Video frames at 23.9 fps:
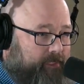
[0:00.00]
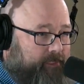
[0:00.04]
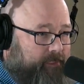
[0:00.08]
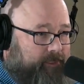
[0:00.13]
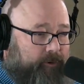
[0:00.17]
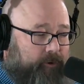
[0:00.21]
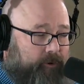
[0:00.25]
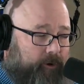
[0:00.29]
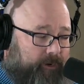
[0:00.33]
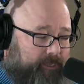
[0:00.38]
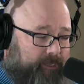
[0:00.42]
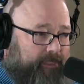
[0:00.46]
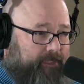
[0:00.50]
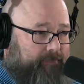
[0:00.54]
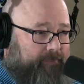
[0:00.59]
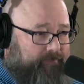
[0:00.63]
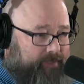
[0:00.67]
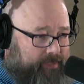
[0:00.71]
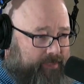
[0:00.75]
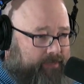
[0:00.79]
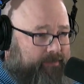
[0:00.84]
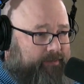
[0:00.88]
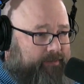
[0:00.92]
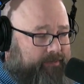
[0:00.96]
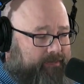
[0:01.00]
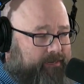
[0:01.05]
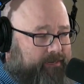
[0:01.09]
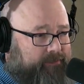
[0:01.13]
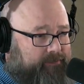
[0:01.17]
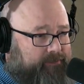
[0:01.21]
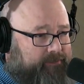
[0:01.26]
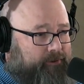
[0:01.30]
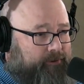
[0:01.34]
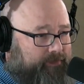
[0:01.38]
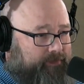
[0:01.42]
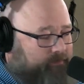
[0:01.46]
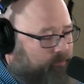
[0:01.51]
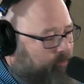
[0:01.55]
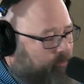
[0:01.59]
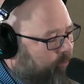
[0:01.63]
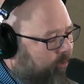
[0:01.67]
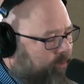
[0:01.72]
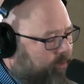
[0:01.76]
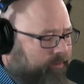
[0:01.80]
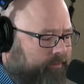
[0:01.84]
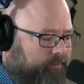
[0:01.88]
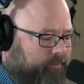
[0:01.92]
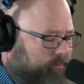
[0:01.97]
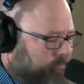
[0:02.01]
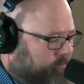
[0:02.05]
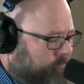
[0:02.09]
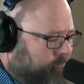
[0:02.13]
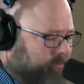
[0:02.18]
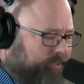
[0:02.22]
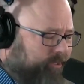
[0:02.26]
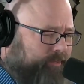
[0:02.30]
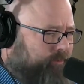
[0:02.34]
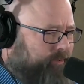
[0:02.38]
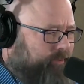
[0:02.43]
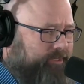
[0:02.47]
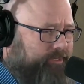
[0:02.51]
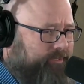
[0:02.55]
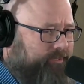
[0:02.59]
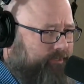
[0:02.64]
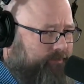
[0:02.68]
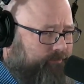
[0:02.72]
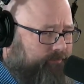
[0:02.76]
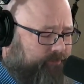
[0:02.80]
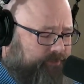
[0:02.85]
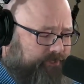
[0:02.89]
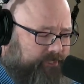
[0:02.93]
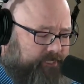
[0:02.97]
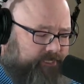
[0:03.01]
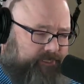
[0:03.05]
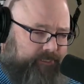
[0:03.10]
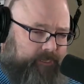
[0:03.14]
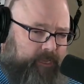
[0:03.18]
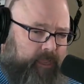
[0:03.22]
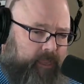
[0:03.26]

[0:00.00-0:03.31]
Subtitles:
you're already campaigning at 8:30 in the morning. What are you doing, Jason?